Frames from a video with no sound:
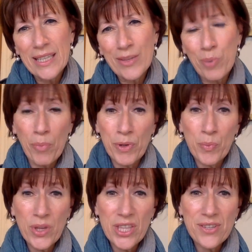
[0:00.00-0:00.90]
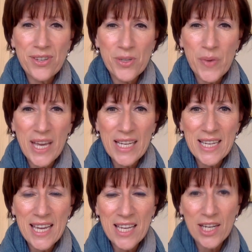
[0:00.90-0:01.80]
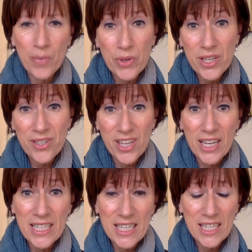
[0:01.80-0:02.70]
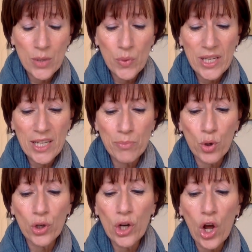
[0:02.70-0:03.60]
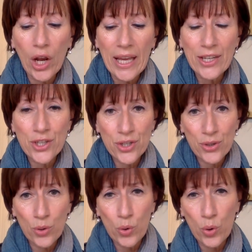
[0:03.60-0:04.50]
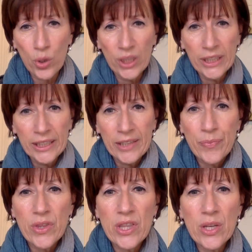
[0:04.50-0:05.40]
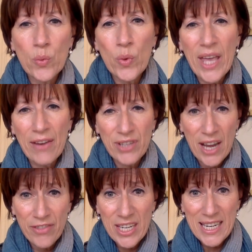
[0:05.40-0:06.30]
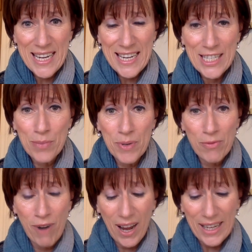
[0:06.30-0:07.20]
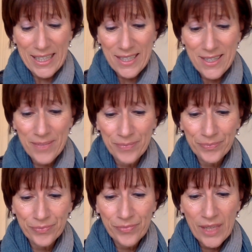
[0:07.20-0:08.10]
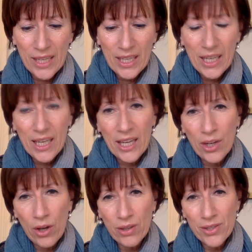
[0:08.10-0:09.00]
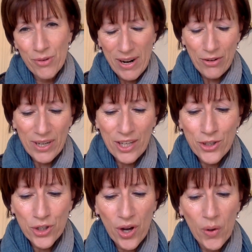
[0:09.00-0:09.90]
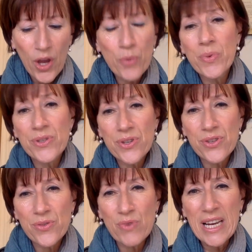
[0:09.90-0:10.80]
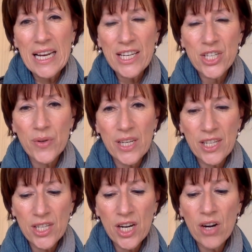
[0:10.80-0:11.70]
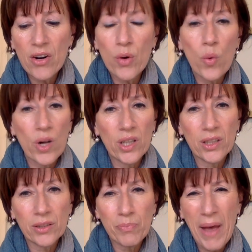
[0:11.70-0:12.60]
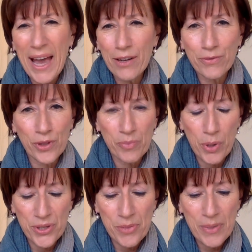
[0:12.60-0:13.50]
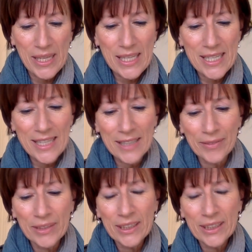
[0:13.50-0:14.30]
the problem with this is we get taken up with this idea that we need more knowledge, or we have to have the need to be right. And surrendering control opens us really to an interior world packed full of possibility.